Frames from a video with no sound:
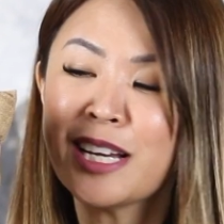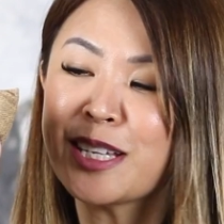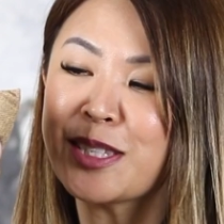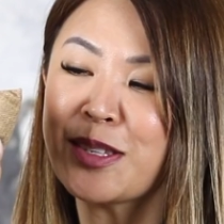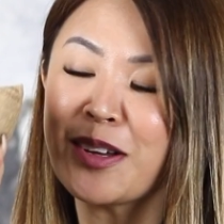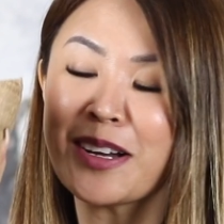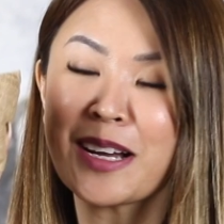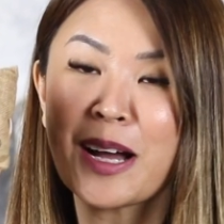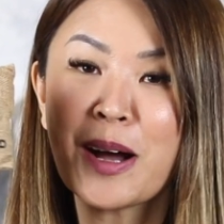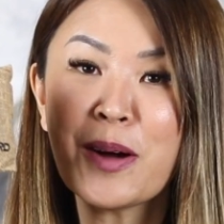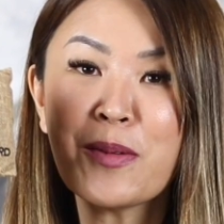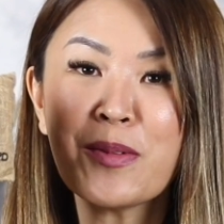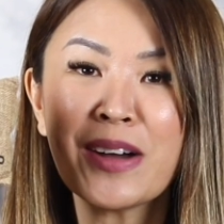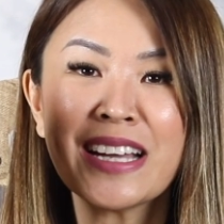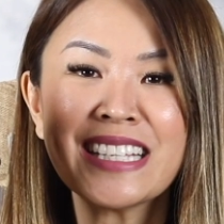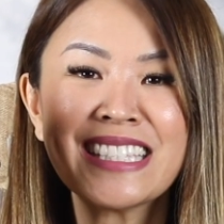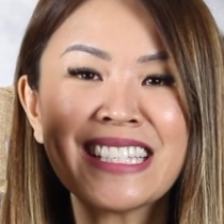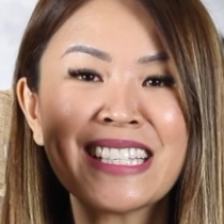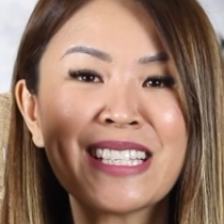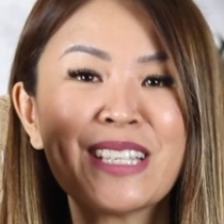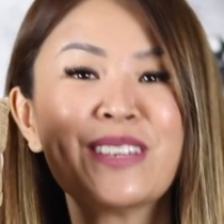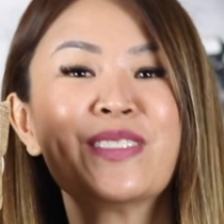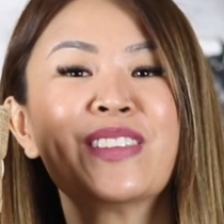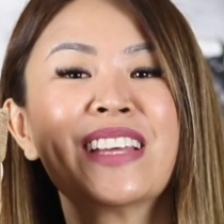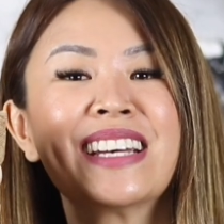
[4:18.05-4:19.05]
So I can't wait to
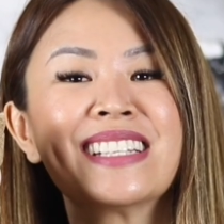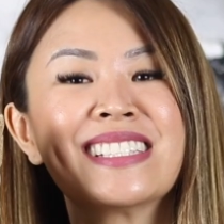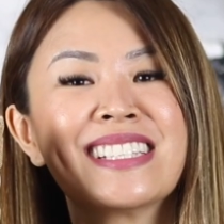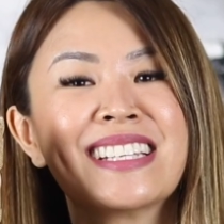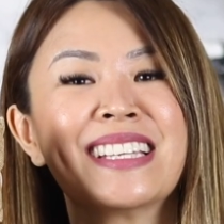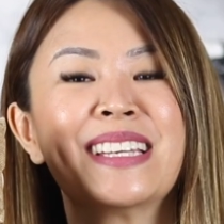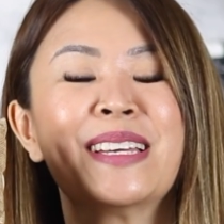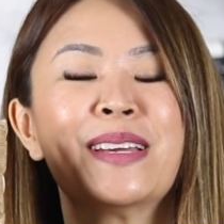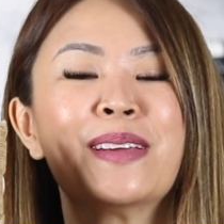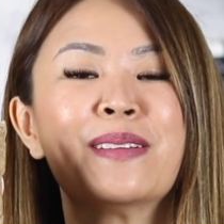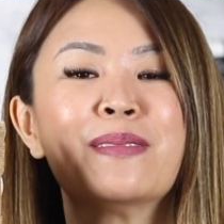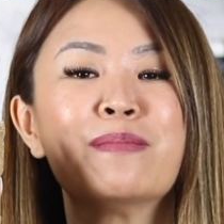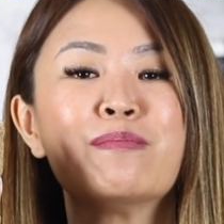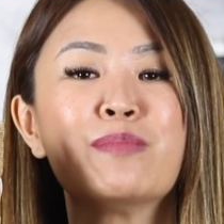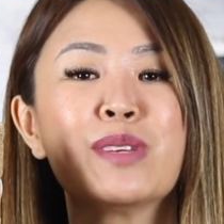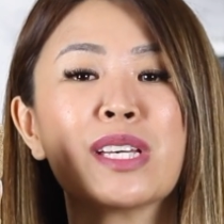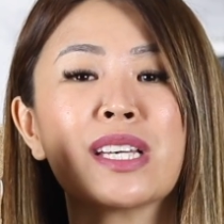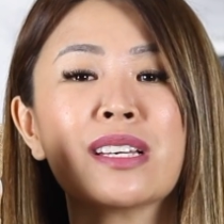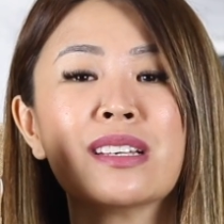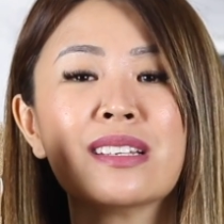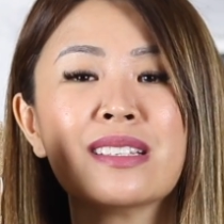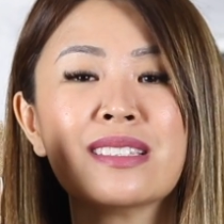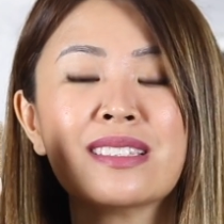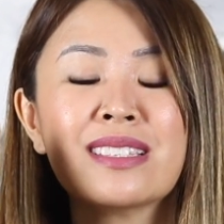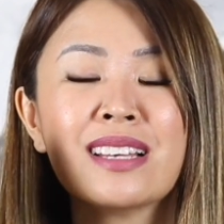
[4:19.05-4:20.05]
give that to him
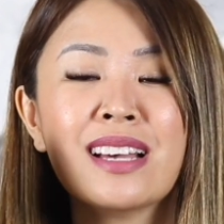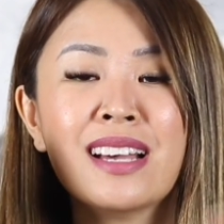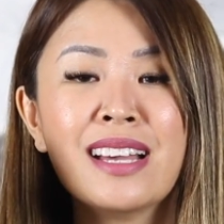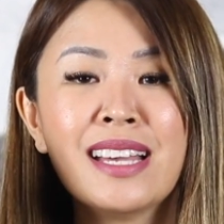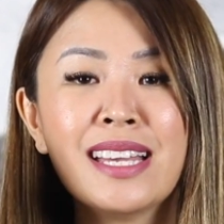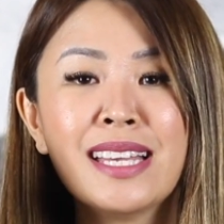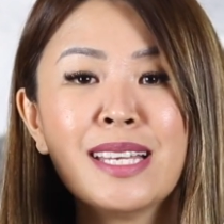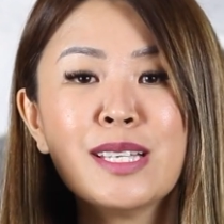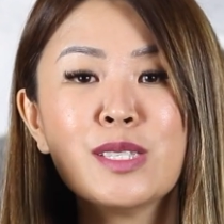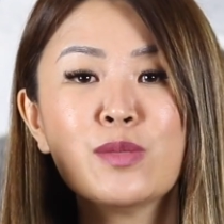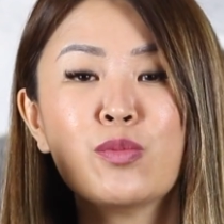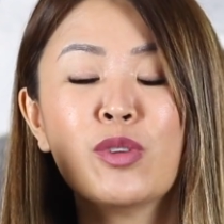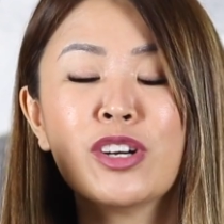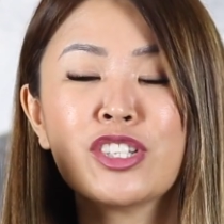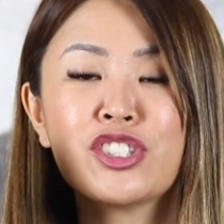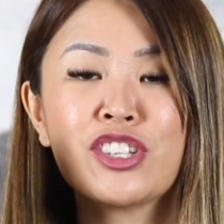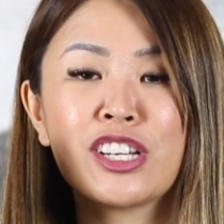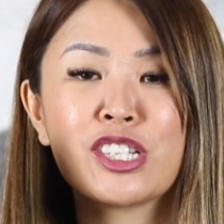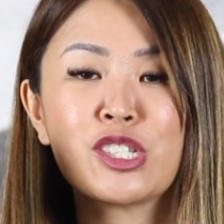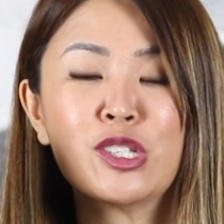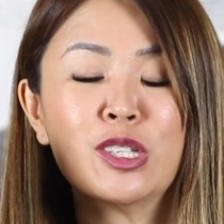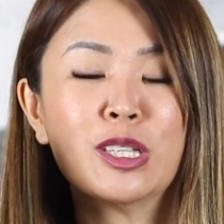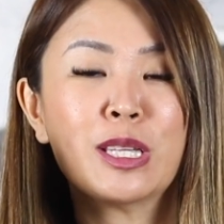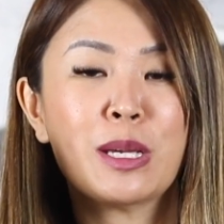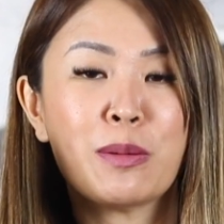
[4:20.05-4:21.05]
because his watch
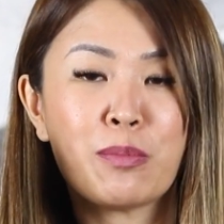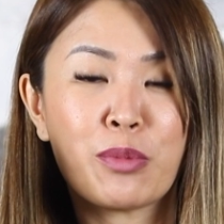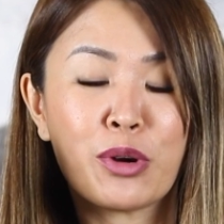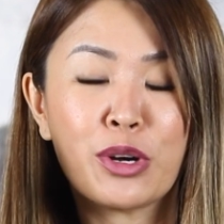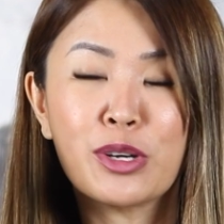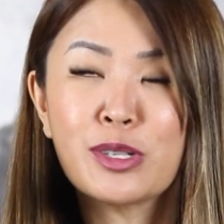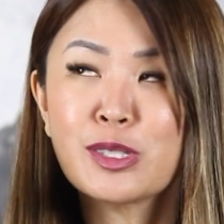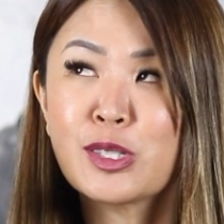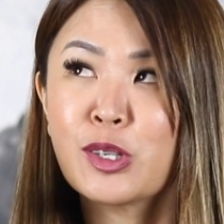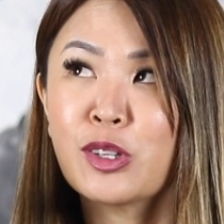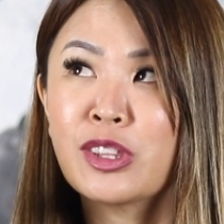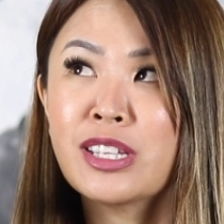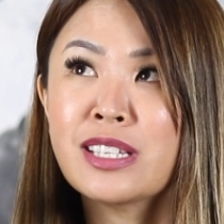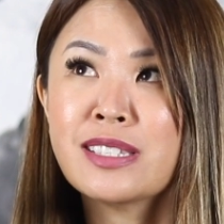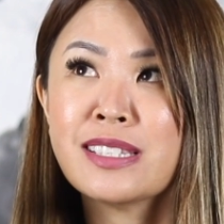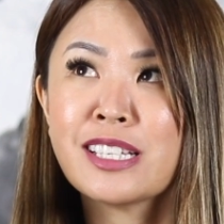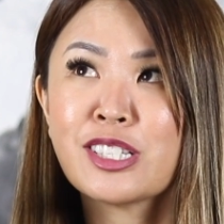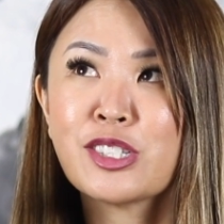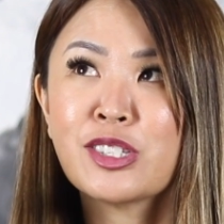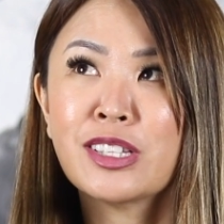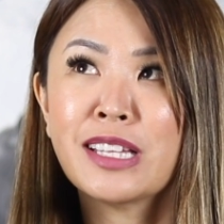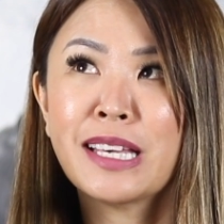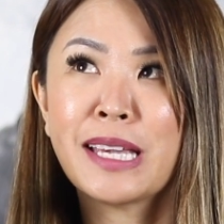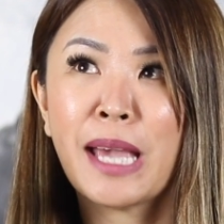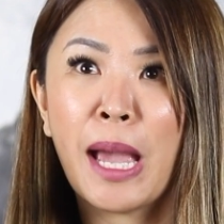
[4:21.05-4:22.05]
actually broke. So this
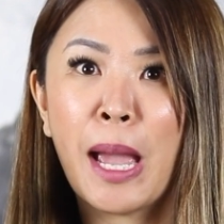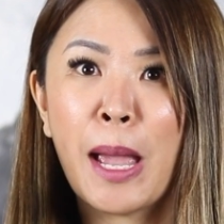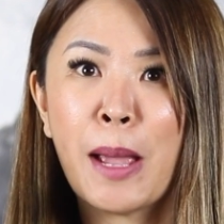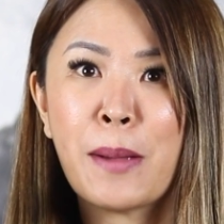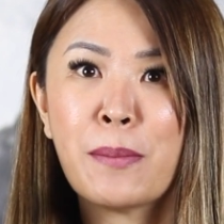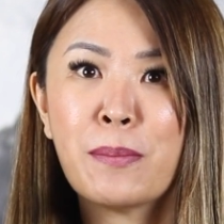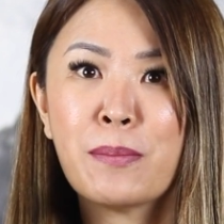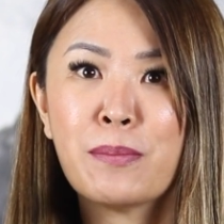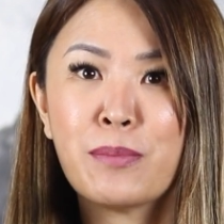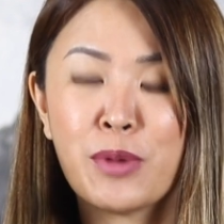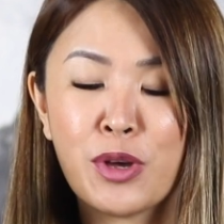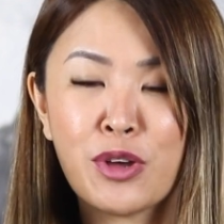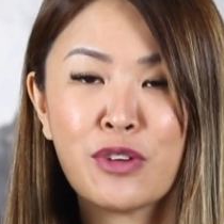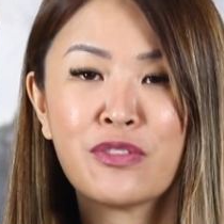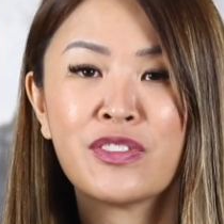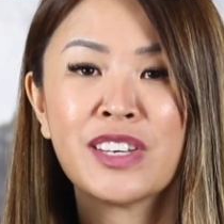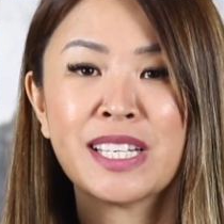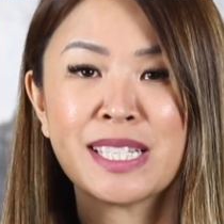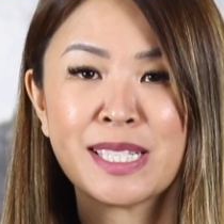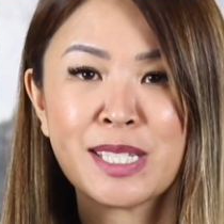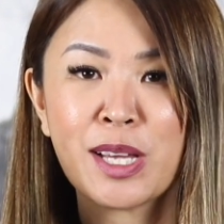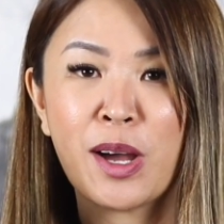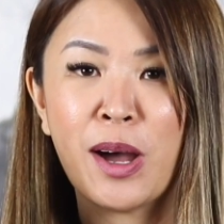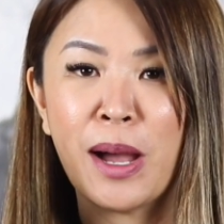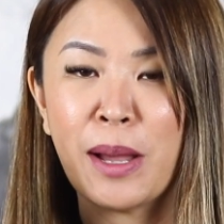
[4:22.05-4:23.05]
actually came
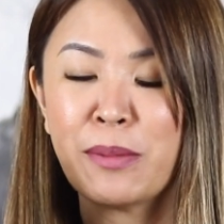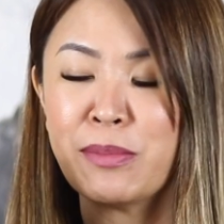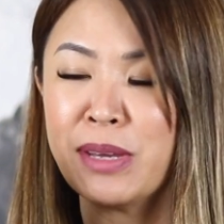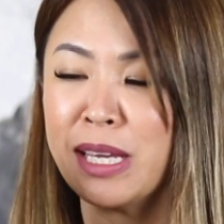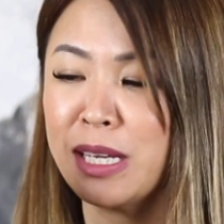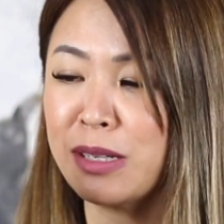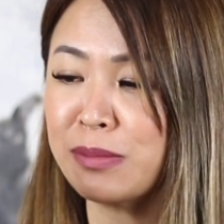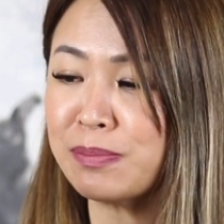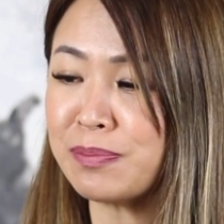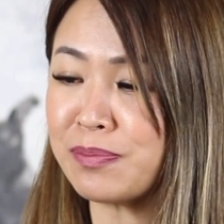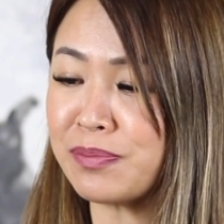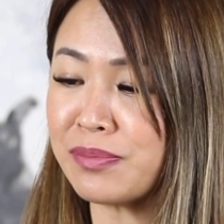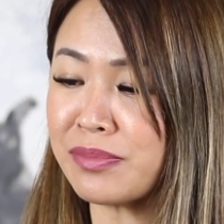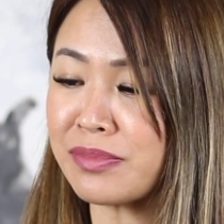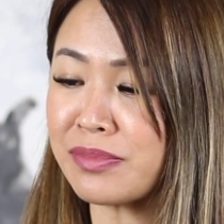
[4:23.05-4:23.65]
perfect timing.